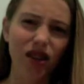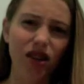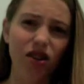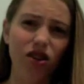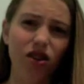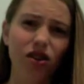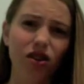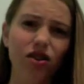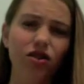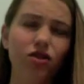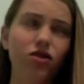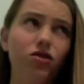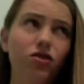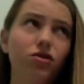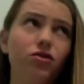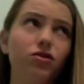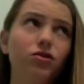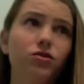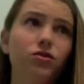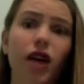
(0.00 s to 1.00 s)
couldn't
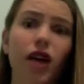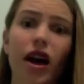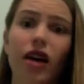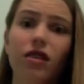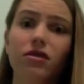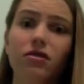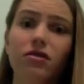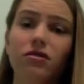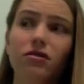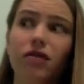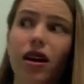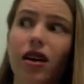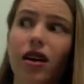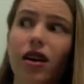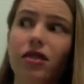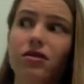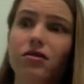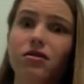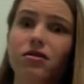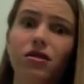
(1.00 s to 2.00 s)
do that. That
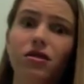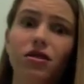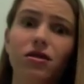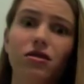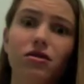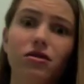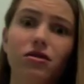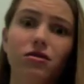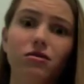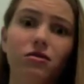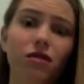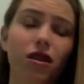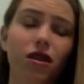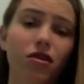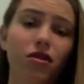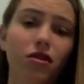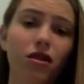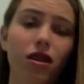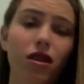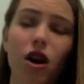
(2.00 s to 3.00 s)
took too long.
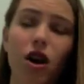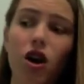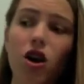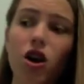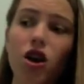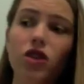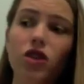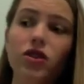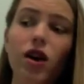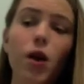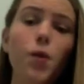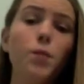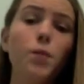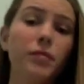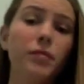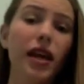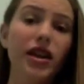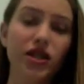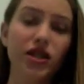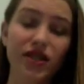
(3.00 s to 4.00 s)
So
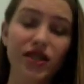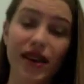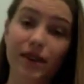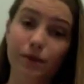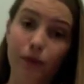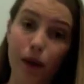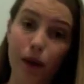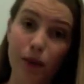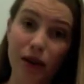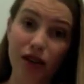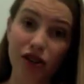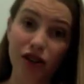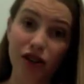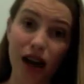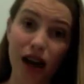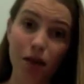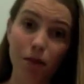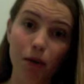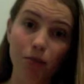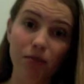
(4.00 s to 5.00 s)
I just gave him my picture
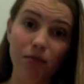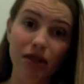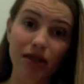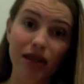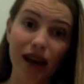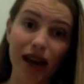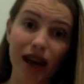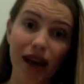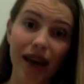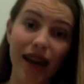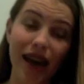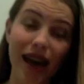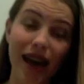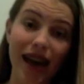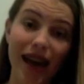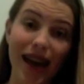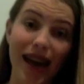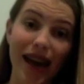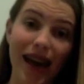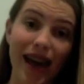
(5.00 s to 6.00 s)
album to sign,
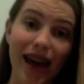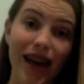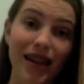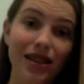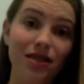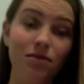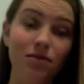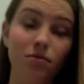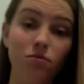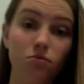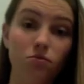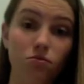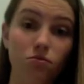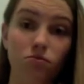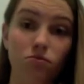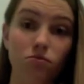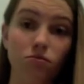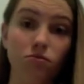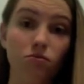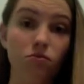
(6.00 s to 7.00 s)
and
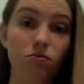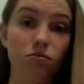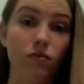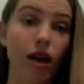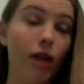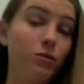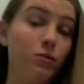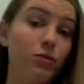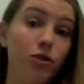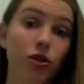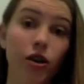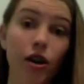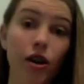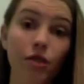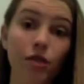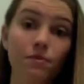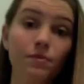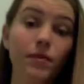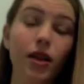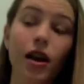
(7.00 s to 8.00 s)
that was
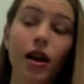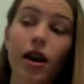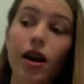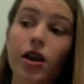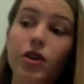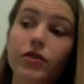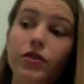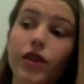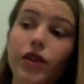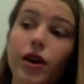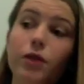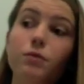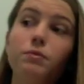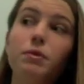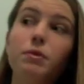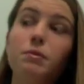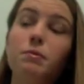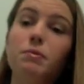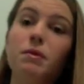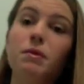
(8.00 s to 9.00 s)
good. So
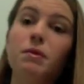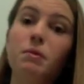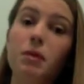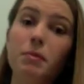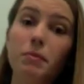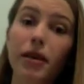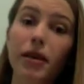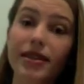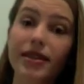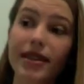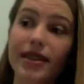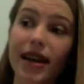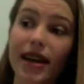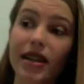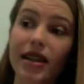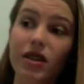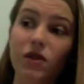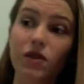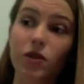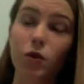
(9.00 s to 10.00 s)
the people I did get
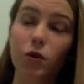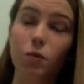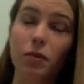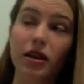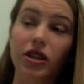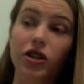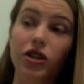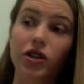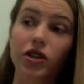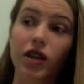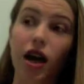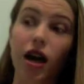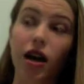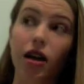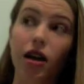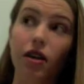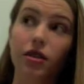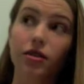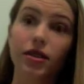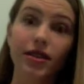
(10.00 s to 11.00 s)
individual pictures
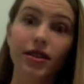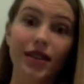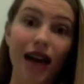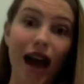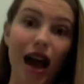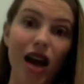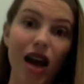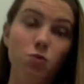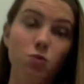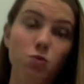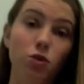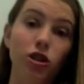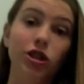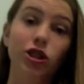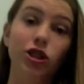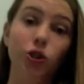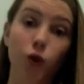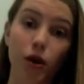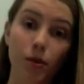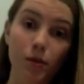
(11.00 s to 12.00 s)
to sign were
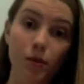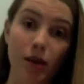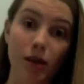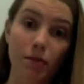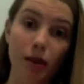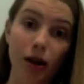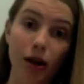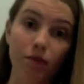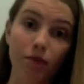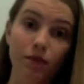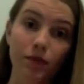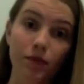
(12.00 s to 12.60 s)
Jordan Bieber,